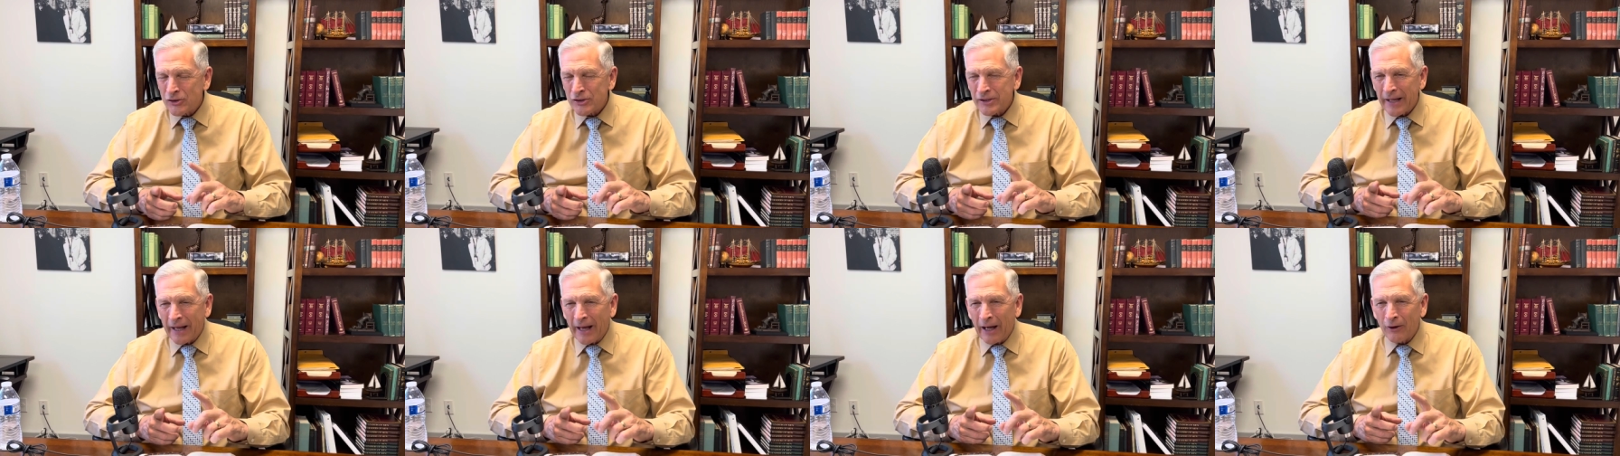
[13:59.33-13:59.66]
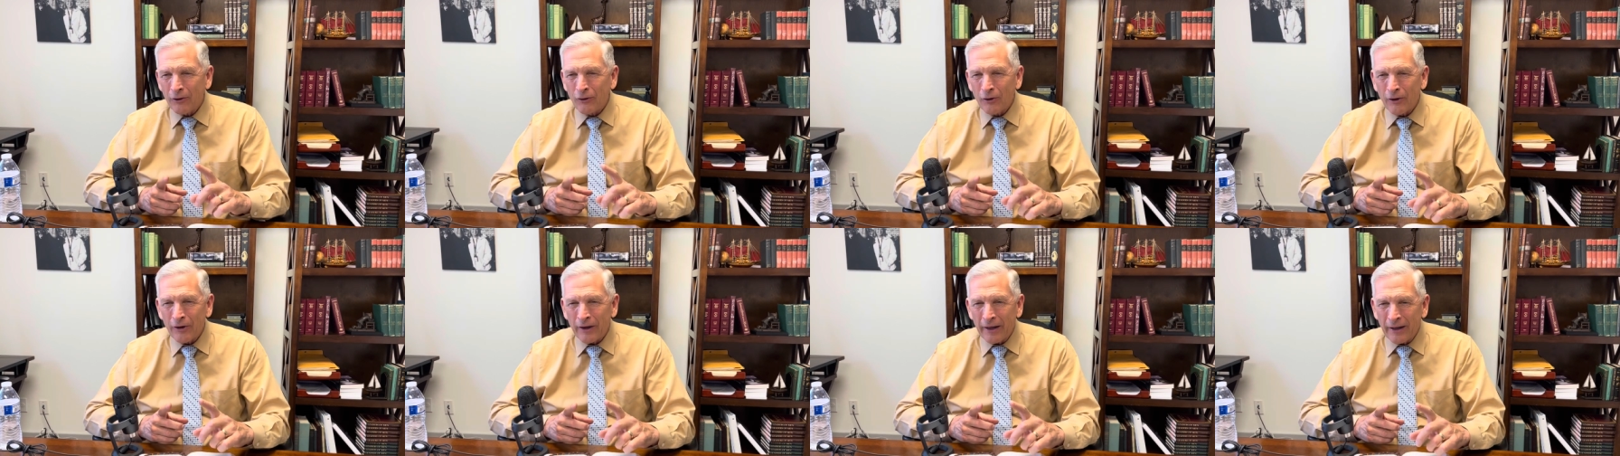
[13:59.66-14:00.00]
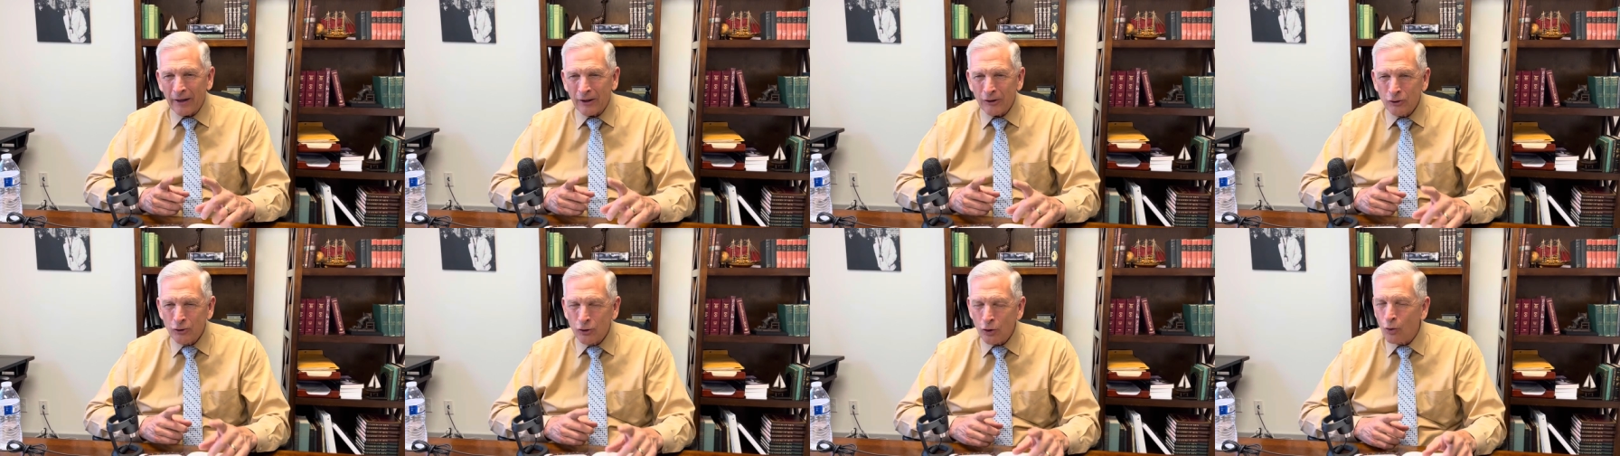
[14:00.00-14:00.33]
Standard and
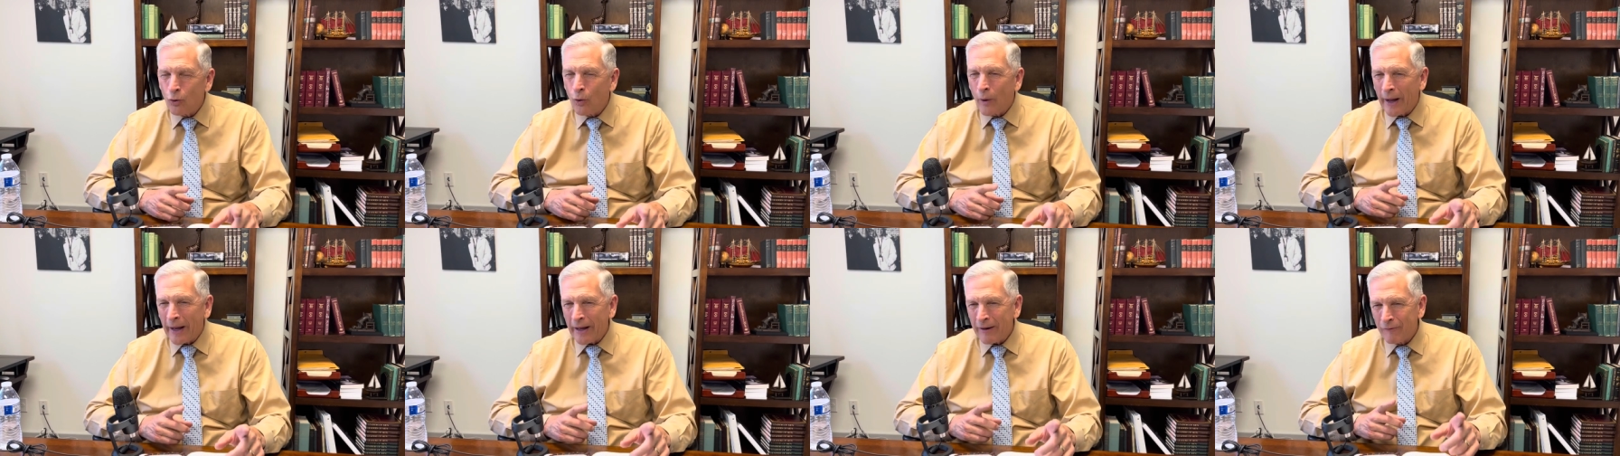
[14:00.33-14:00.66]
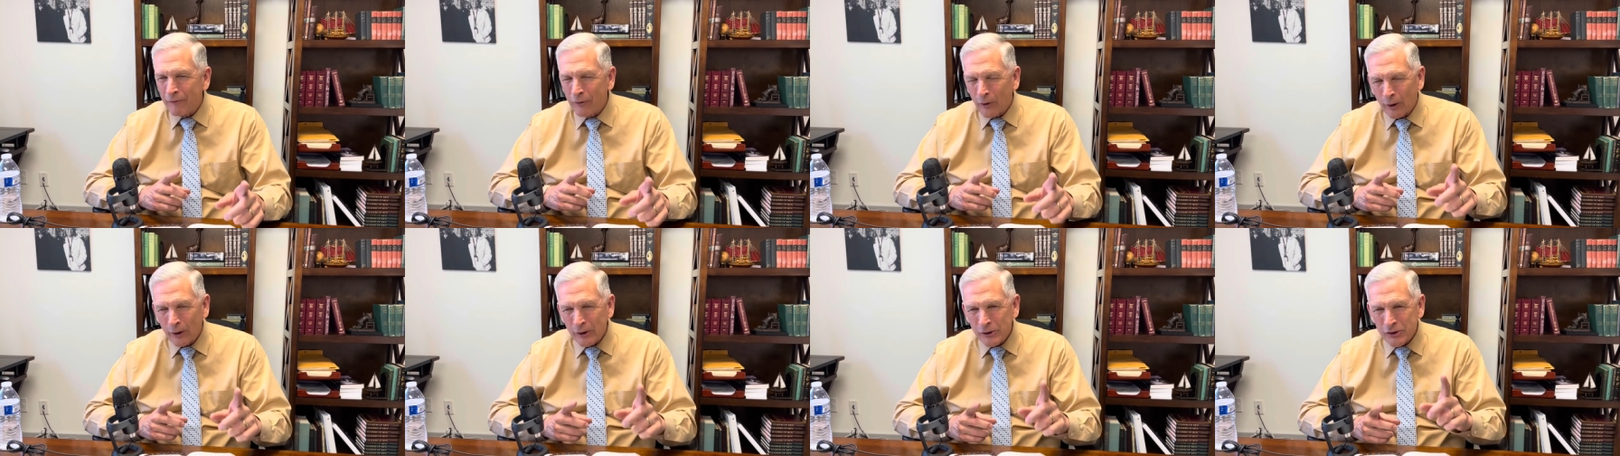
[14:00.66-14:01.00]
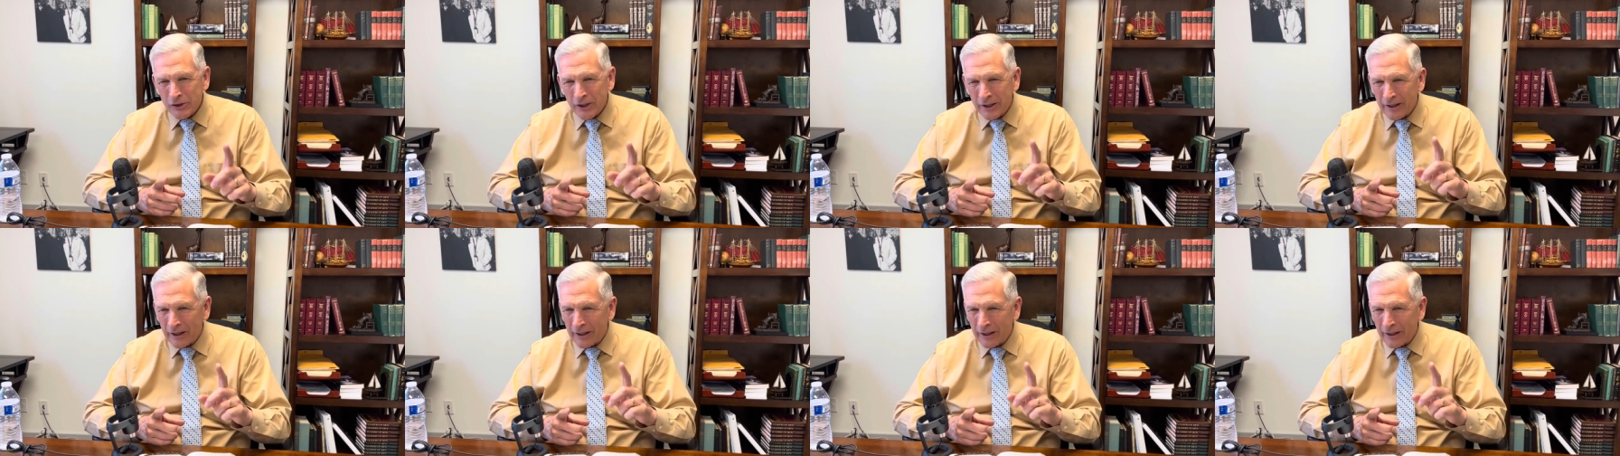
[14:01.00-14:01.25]
a Douay Version